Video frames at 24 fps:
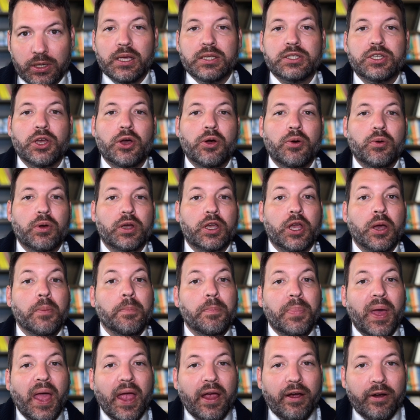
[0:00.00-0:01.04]
So,
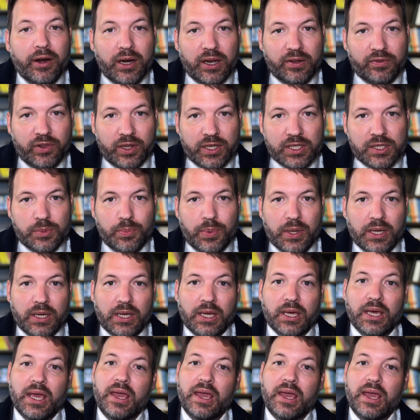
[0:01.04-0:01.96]
comparatively speaking,